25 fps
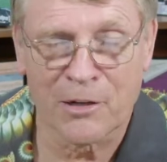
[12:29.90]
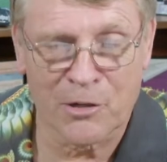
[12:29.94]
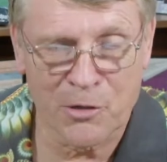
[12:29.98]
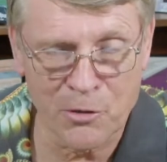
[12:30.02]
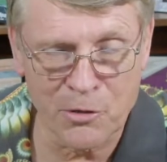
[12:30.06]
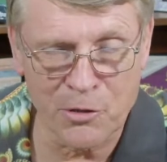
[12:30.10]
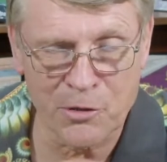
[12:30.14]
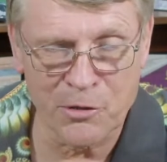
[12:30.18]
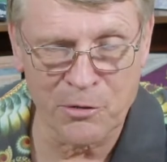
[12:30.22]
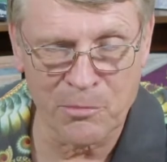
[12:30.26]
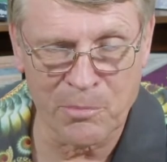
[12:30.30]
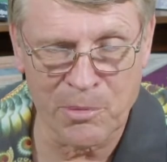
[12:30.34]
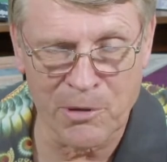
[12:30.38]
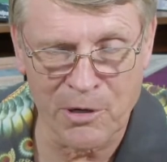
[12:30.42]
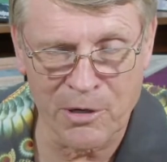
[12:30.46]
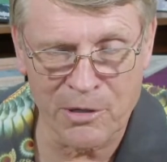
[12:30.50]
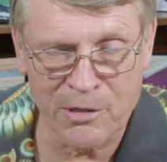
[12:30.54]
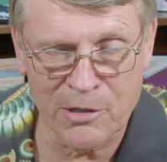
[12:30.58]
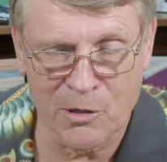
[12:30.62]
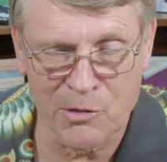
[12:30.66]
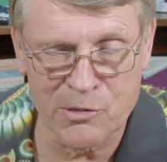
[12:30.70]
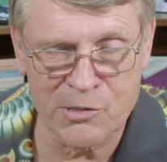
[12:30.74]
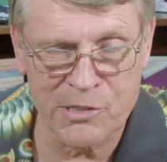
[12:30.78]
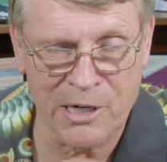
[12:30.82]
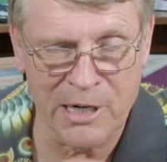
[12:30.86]
The cuckoo
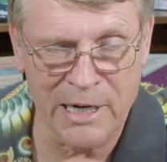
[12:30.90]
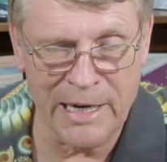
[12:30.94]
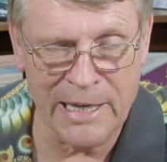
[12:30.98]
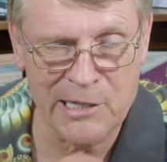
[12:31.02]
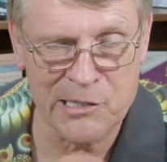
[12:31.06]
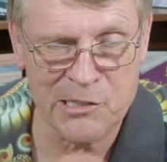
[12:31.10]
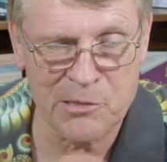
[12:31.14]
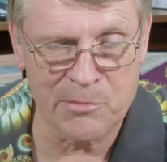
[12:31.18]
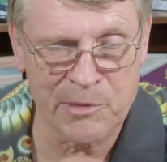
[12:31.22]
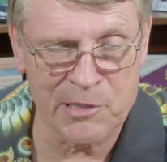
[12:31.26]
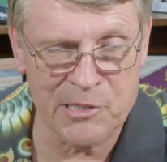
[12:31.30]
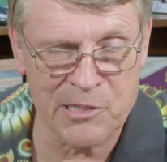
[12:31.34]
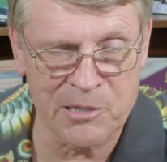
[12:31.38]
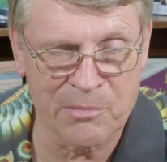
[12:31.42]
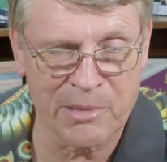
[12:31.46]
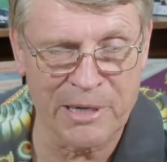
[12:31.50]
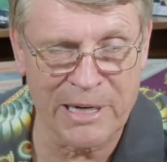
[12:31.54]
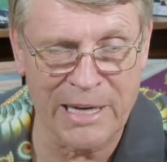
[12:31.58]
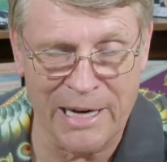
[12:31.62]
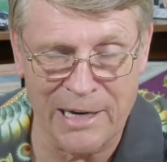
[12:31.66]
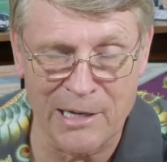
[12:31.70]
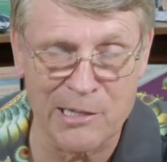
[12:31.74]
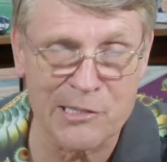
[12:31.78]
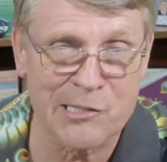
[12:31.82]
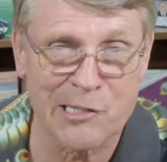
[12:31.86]
bird goes and lays them in
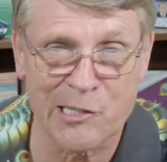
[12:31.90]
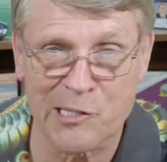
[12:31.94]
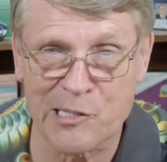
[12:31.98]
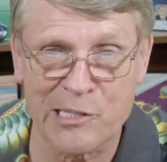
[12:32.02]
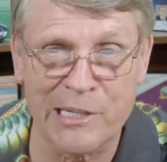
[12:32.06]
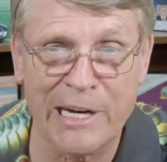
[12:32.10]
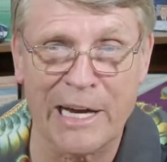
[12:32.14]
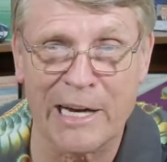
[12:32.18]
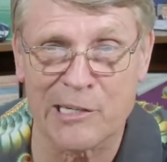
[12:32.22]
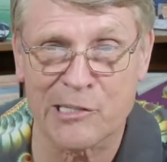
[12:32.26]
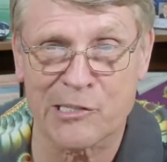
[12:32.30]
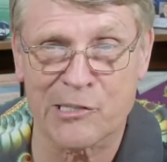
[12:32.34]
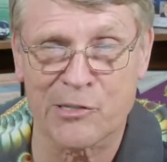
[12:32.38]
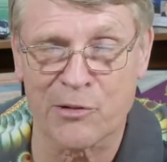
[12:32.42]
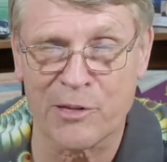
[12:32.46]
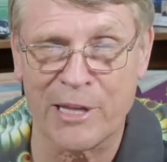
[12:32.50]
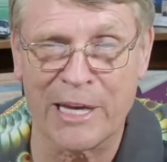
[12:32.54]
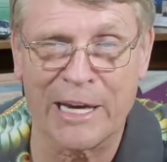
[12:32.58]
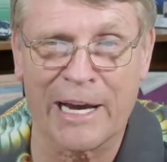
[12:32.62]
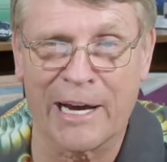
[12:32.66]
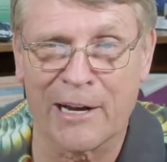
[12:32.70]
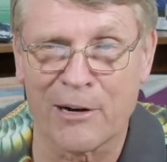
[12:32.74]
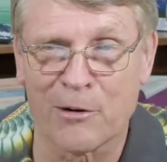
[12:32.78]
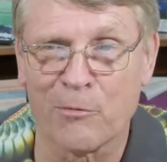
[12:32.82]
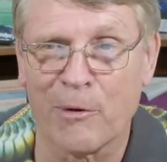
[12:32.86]
somebody else's nest, so
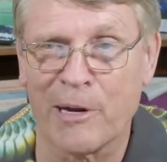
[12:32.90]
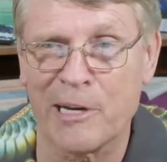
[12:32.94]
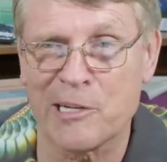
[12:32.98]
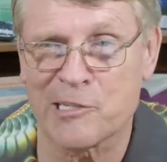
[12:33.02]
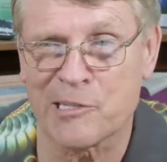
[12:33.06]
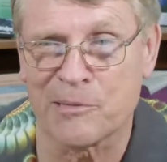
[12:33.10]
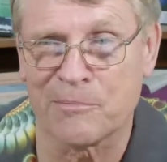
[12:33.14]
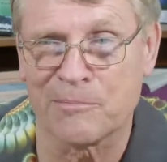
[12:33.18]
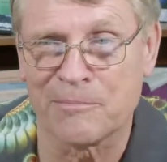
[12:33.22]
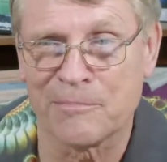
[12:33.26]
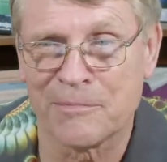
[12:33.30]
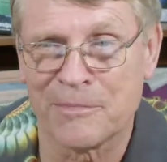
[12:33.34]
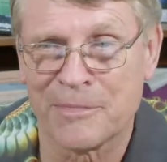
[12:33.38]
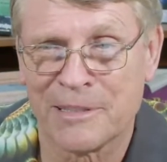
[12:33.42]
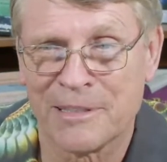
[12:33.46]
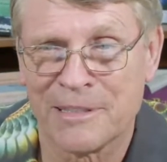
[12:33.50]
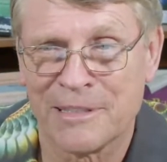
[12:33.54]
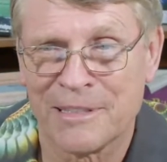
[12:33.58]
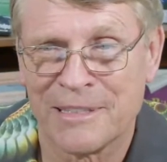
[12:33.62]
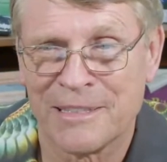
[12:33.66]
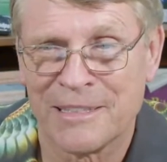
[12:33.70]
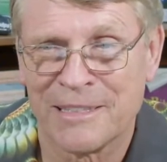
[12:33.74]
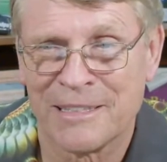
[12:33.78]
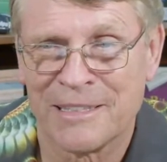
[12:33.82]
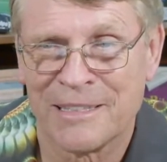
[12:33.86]
they got to raise them.
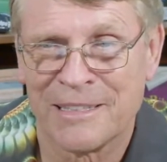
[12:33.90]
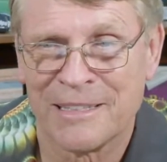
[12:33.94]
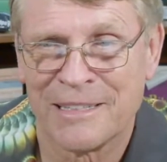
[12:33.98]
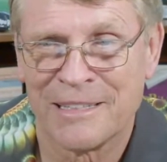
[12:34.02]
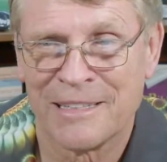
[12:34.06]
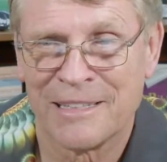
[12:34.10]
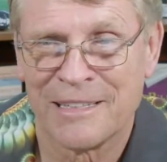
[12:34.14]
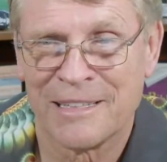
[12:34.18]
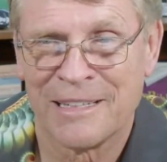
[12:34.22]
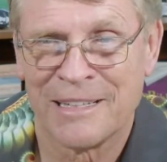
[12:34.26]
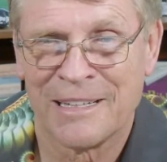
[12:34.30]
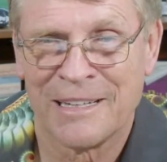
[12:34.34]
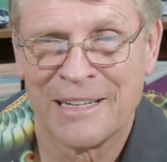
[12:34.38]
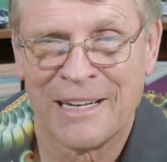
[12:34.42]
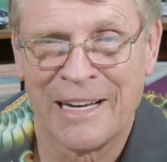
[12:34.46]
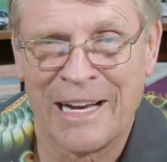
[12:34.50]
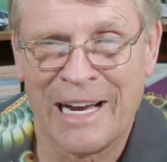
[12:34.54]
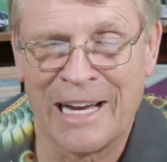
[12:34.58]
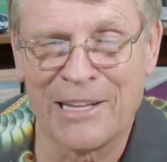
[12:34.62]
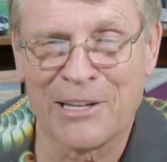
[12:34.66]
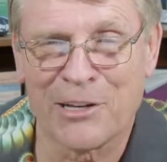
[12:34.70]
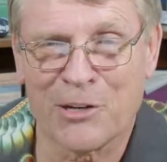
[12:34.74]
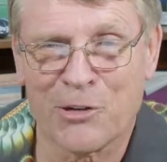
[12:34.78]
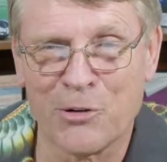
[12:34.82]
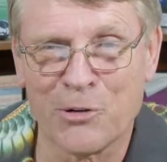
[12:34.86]

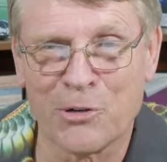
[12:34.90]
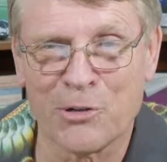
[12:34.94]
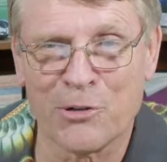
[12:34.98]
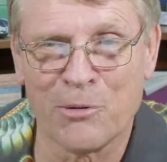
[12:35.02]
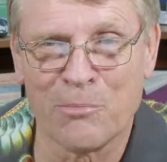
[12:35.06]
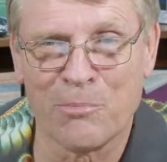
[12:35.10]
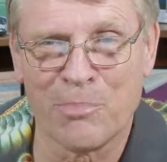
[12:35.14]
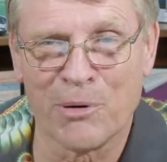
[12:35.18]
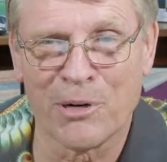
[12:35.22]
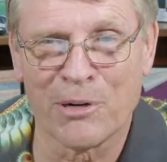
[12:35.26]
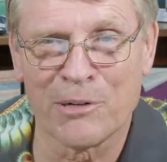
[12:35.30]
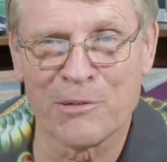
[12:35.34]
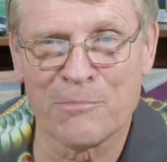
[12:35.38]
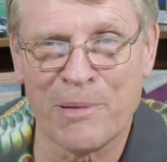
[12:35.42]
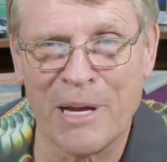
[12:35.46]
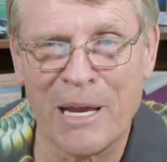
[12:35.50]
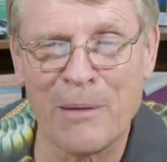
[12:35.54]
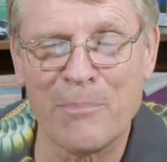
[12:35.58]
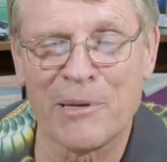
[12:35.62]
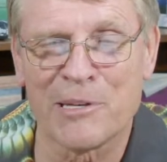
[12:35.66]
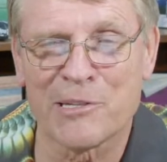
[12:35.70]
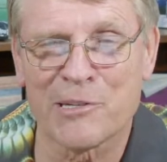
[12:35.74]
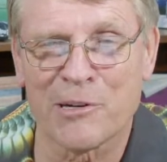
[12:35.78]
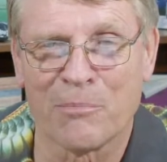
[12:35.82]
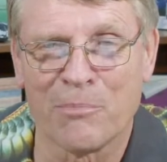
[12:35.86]
And the cuckoo bird
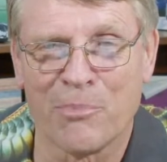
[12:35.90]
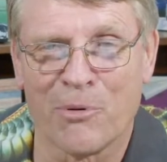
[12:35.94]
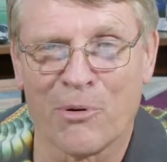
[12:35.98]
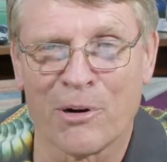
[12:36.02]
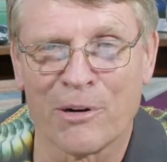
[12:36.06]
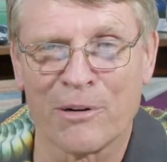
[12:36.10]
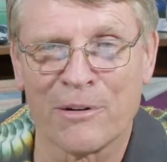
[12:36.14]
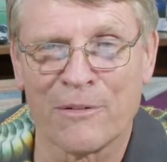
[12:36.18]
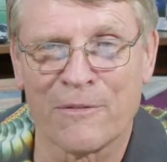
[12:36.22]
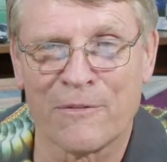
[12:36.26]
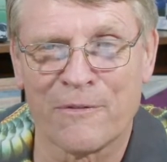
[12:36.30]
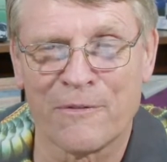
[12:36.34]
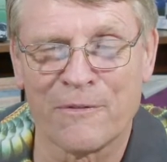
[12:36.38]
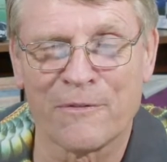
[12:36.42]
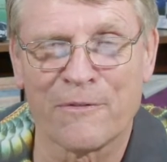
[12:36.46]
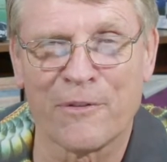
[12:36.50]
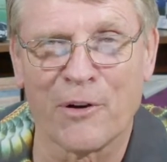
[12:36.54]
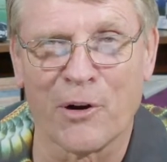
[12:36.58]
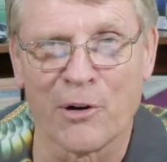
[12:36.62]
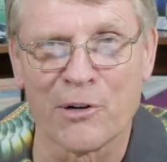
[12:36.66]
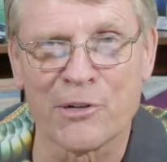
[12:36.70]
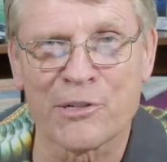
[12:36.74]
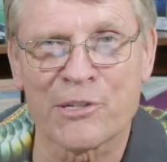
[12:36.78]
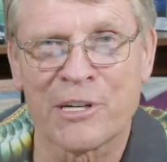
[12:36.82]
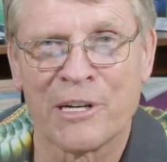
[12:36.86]
babies are born
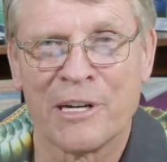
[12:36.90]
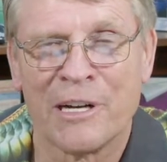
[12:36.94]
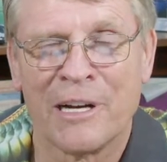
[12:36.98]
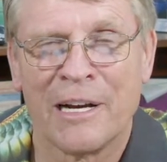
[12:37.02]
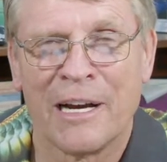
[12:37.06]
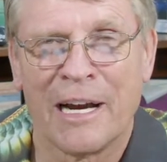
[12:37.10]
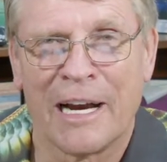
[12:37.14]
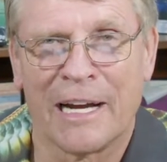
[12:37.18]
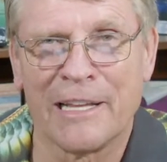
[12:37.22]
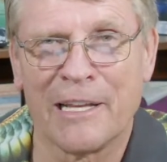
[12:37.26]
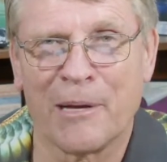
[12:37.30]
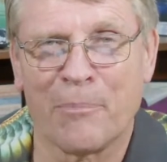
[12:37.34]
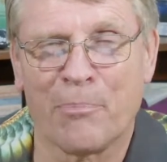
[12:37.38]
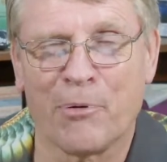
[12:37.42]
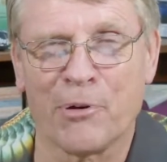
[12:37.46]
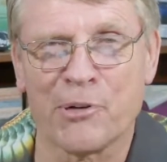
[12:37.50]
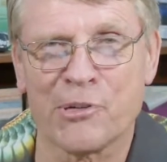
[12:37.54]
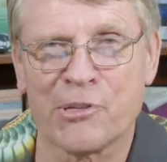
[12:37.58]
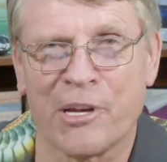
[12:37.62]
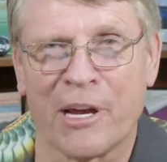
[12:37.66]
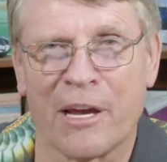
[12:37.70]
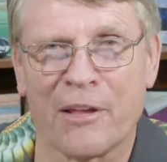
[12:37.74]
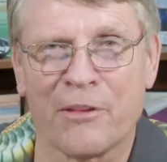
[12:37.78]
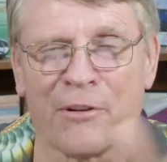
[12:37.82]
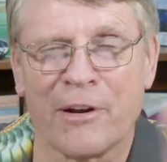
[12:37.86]
first, and they
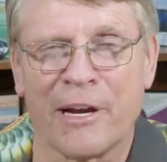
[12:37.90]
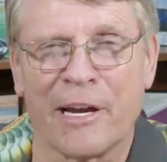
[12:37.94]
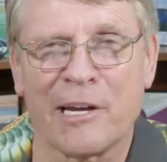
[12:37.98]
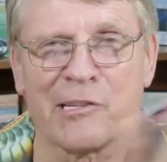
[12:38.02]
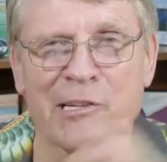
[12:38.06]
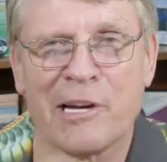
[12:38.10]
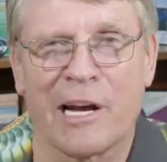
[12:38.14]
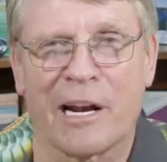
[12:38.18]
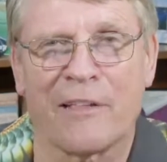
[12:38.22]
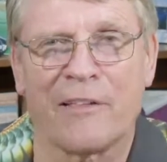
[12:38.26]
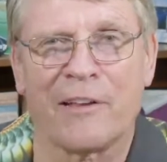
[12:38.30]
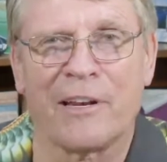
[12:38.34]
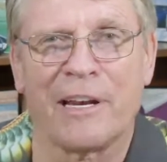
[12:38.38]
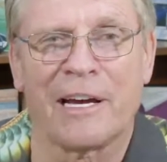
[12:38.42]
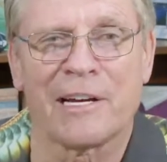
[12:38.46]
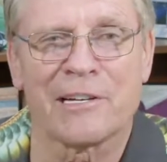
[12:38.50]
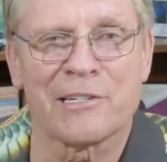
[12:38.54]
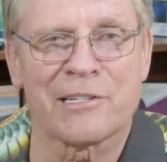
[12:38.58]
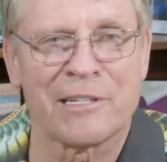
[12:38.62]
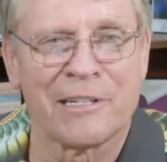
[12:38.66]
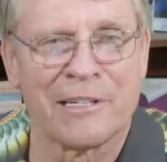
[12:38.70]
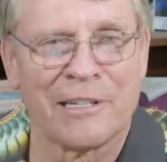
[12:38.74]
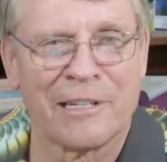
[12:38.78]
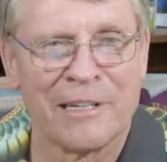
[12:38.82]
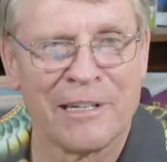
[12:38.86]
push the other eggs out of the
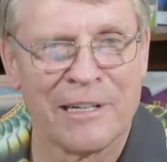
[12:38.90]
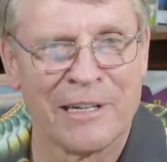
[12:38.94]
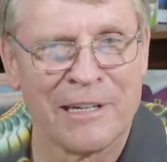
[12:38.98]
nest.